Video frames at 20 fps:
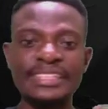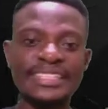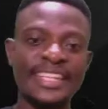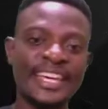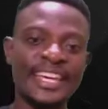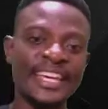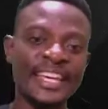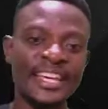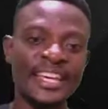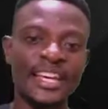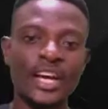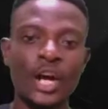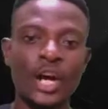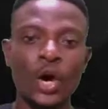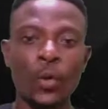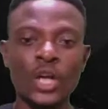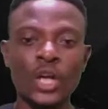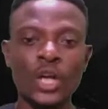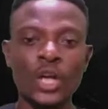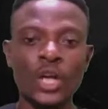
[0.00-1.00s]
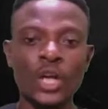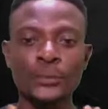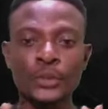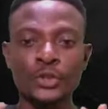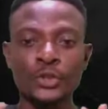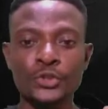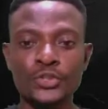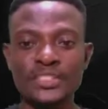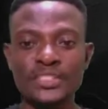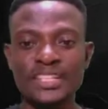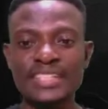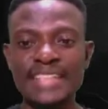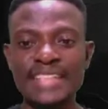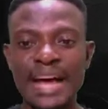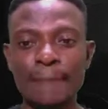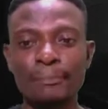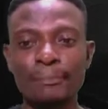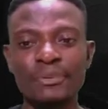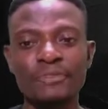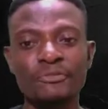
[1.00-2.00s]
D. One produces
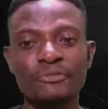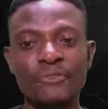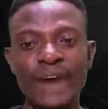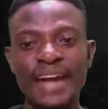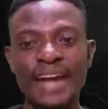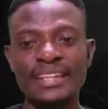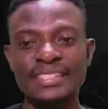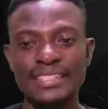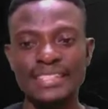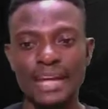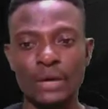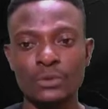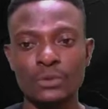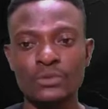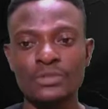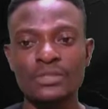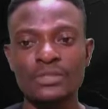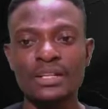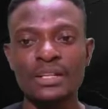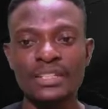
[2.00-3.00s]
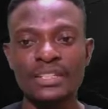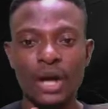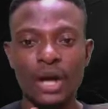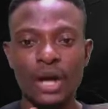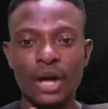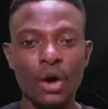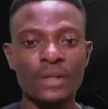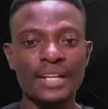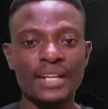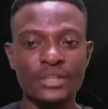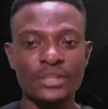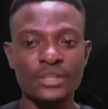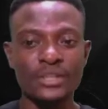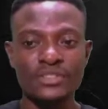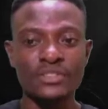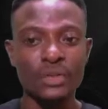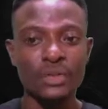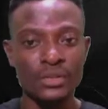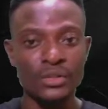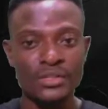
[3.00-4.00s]
amplified sounds, the other
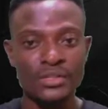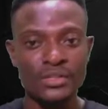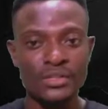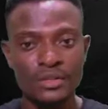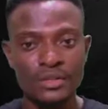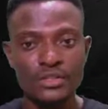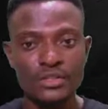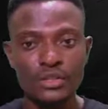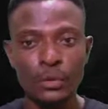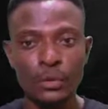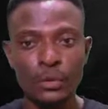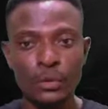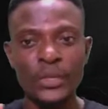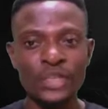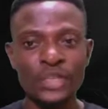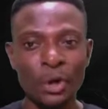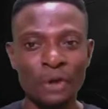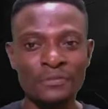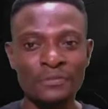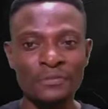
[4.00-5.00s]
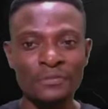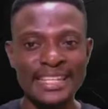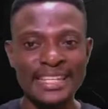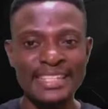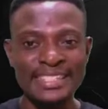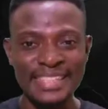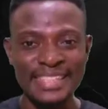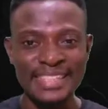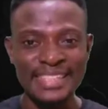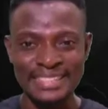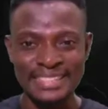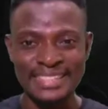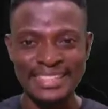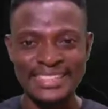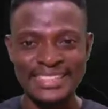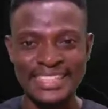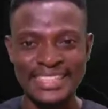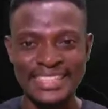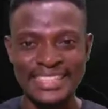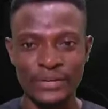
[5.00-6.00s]
does not. So which of these is
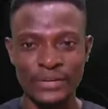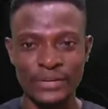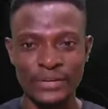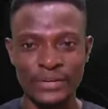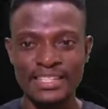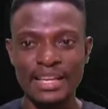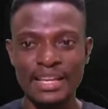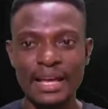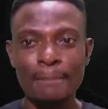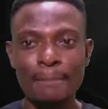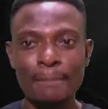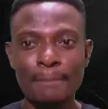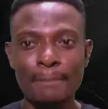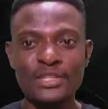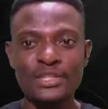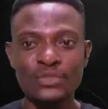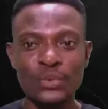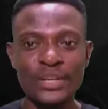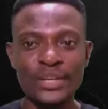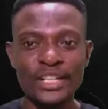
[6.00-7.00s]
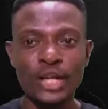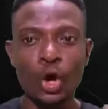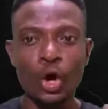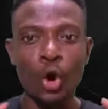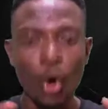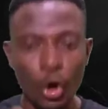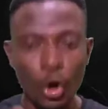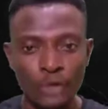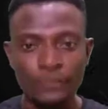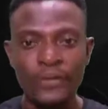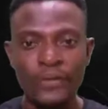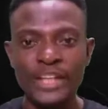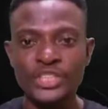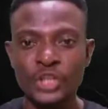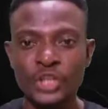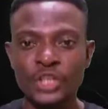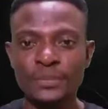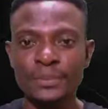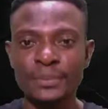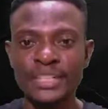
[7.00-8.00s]
the difference between the
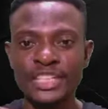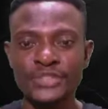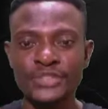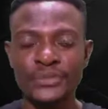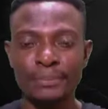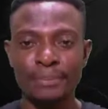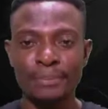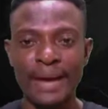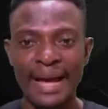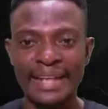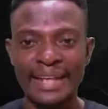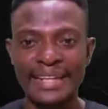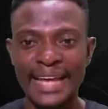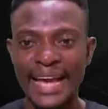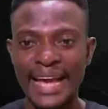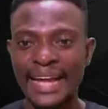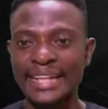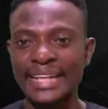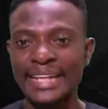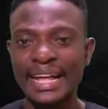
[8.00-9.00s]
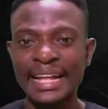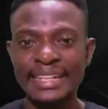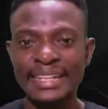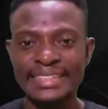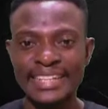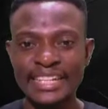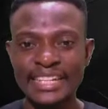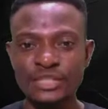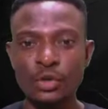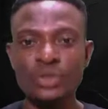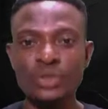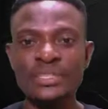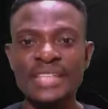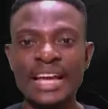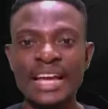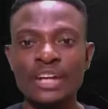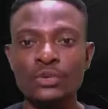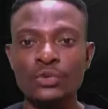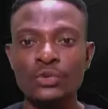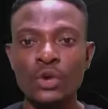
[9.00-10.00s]
old-fashioned military band and
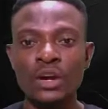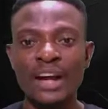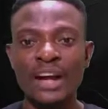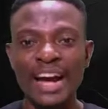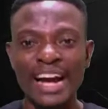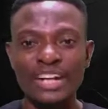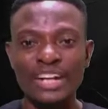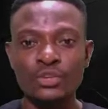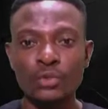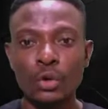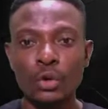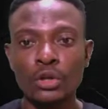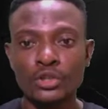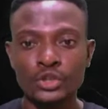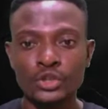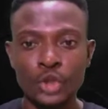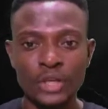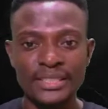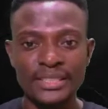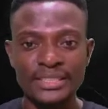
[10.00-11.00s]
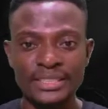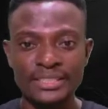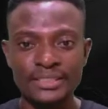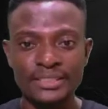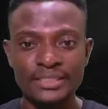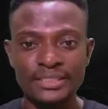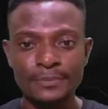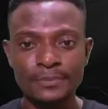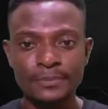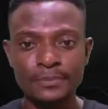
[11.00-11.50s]
discotheque, rock and roll joints?